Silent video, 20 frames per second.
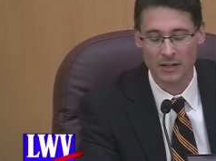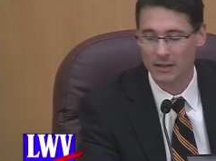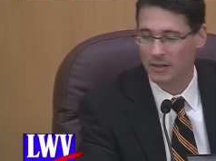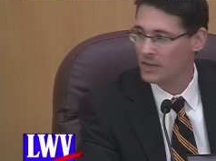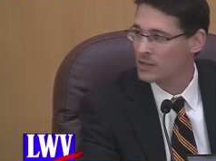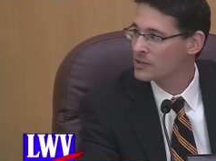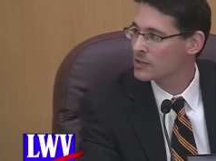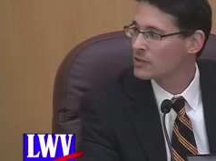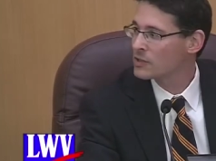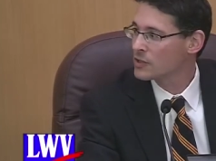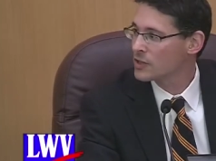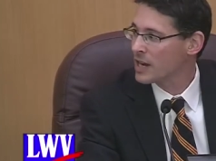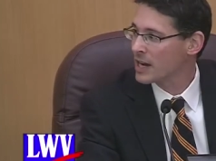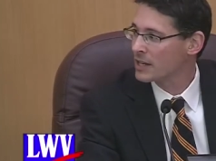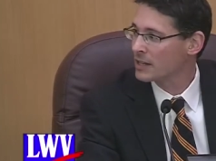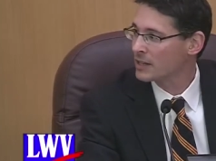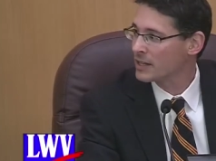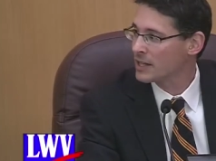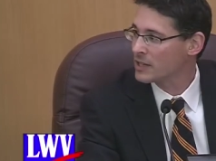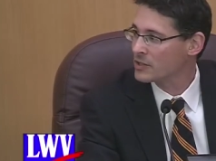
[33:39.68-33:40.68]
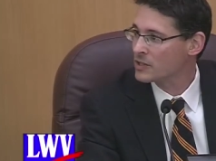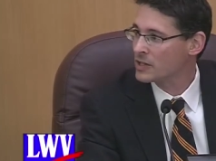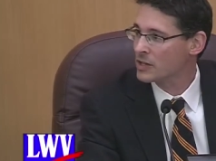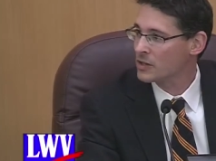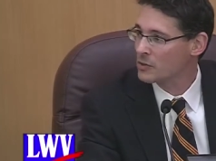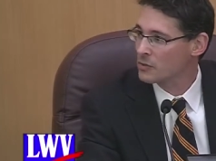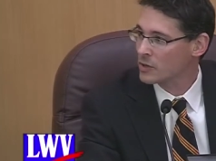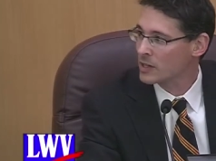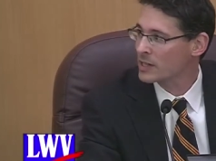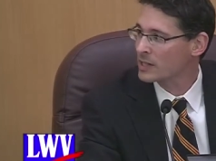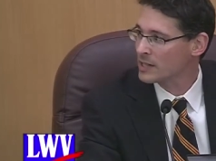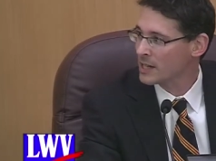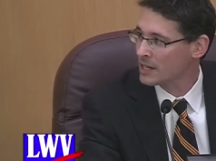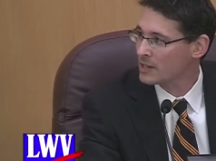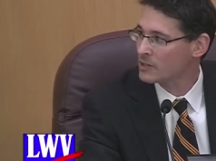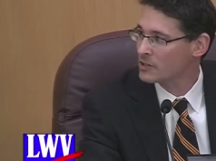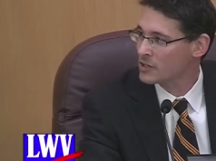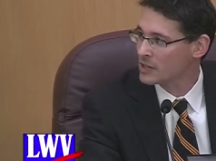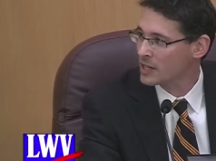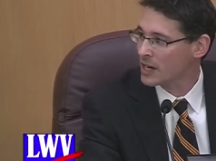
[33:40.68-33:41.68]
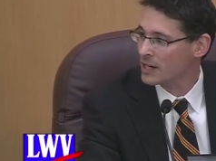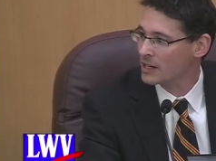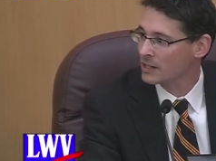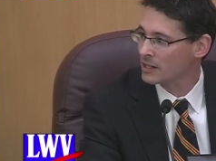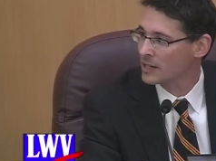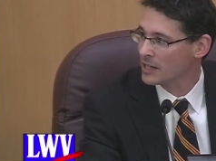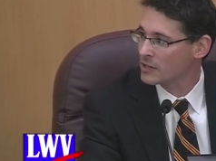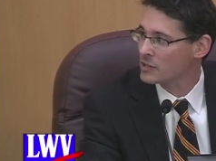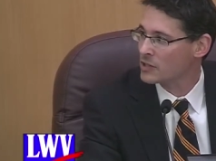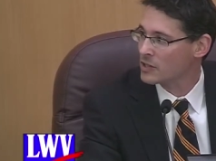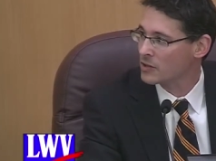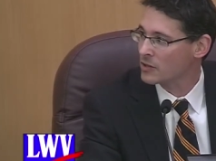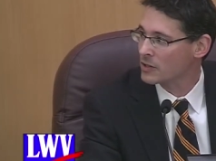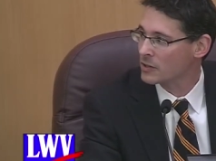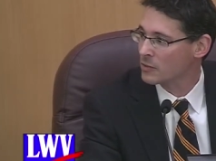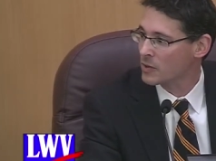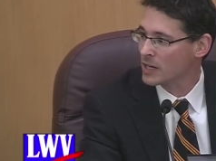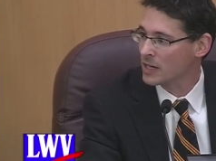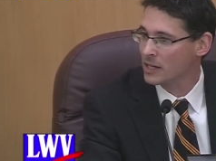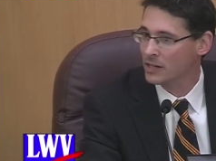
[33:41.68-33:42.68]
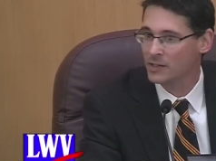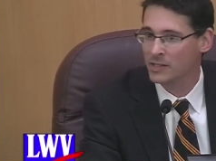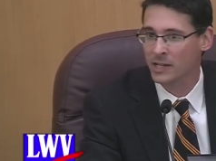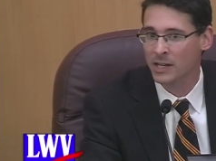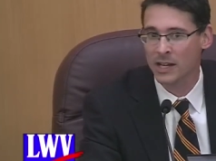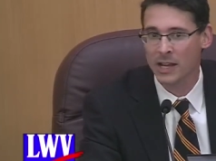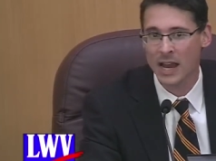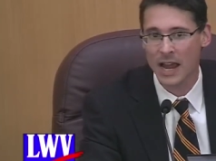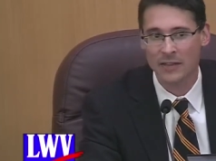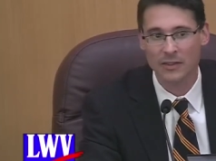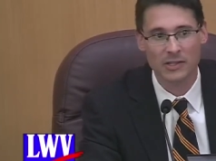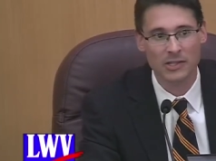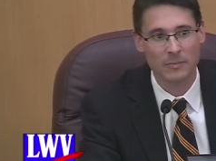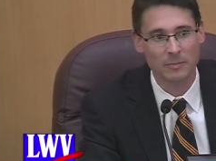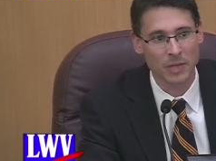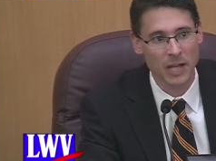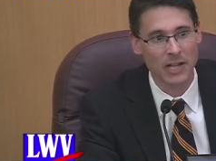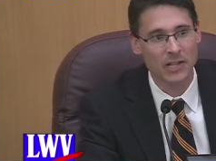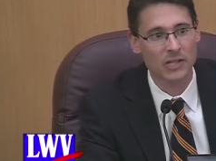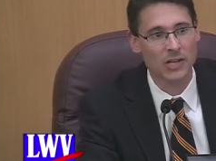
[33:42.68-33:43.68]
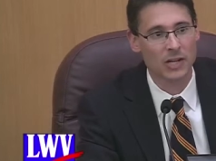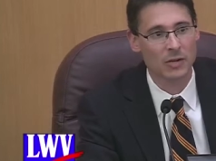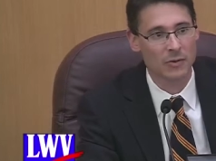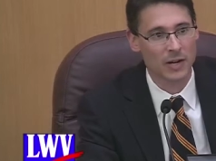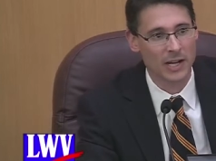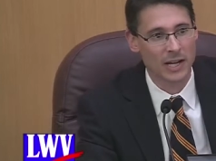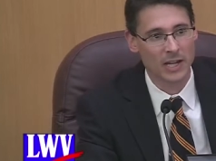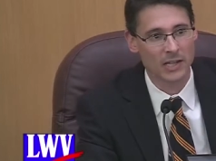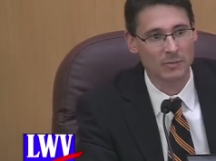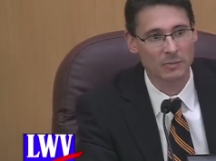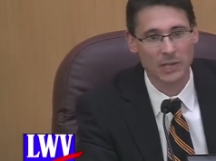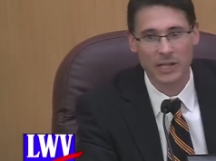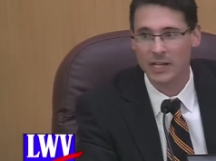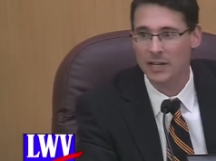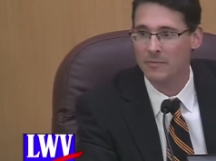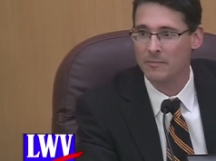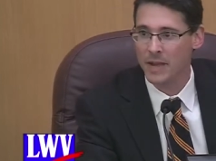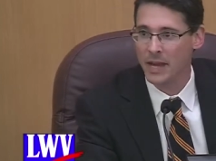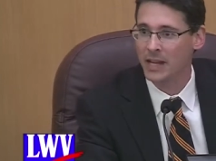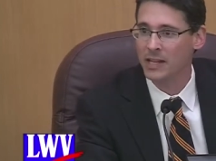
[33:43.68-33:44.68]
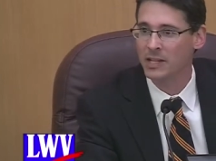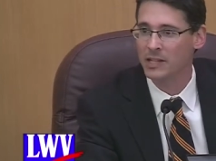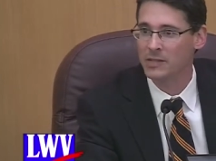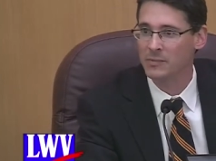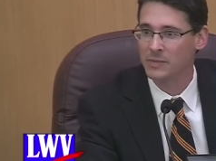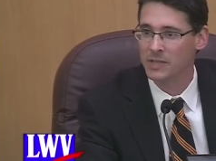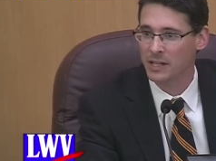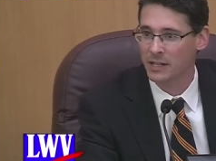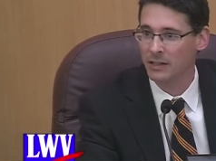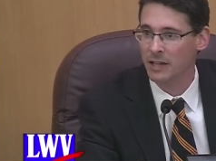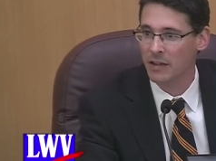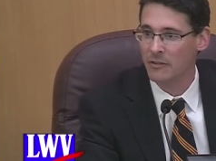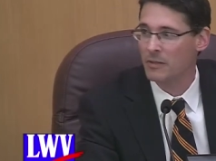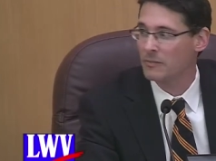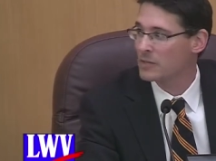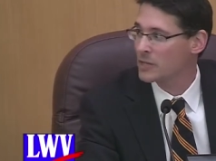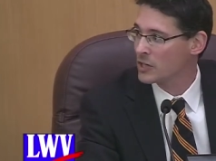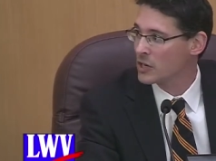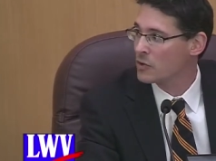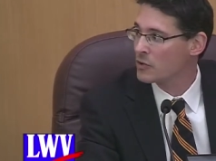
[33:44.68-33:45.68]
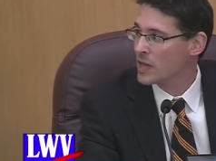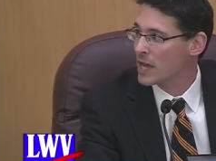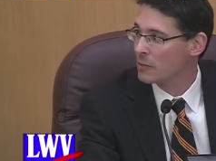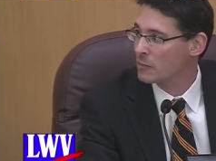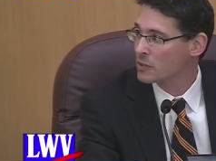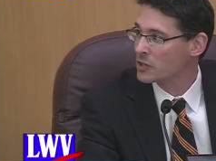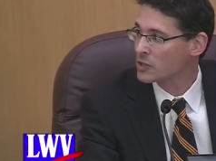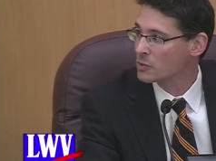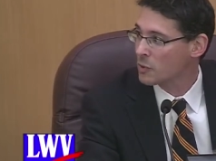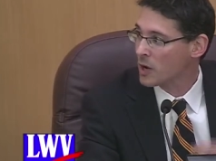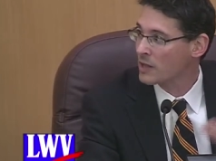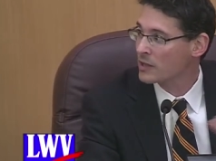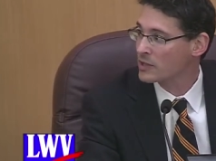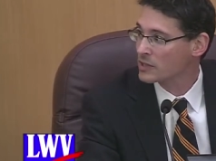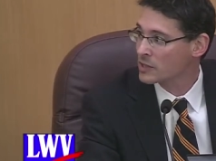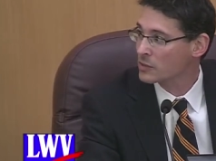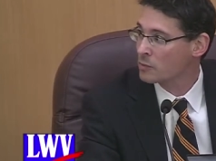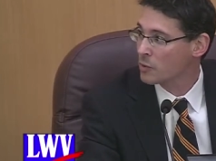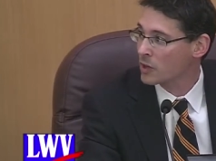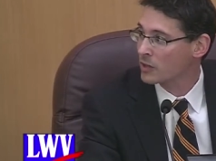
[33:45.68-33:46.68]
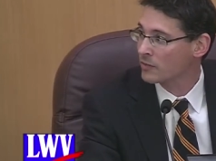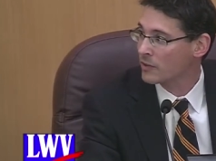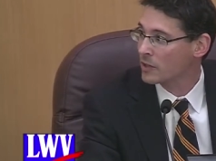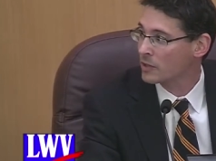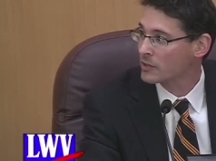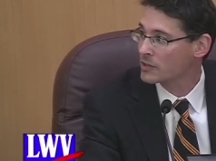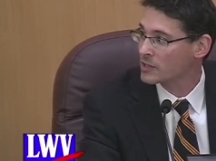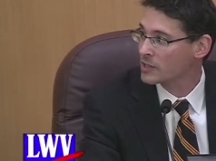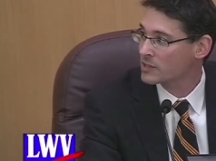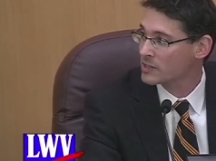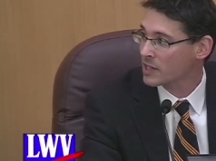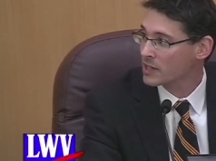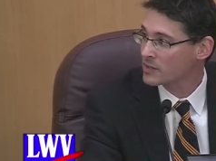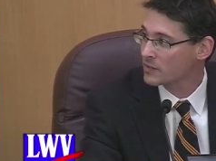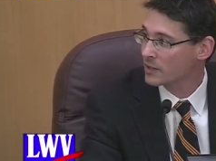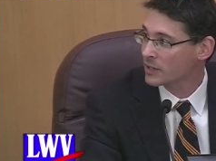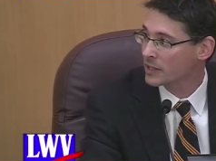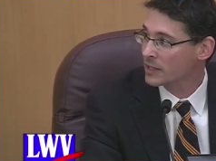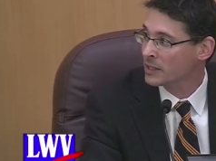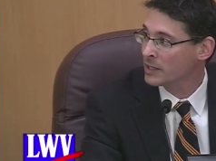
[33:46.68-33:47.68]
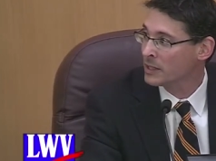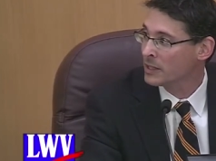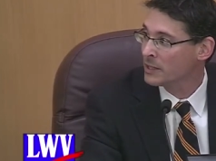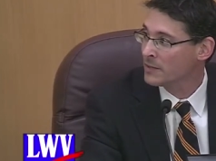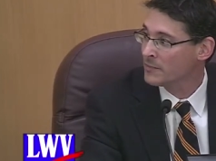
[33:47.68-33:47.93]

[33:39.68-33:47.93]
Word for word: this is genetically engineered or contains genetically engineered ingredients, and the supply chain already has plenty of mechanisms that allow them to know that, which is why this has worked fairly successfully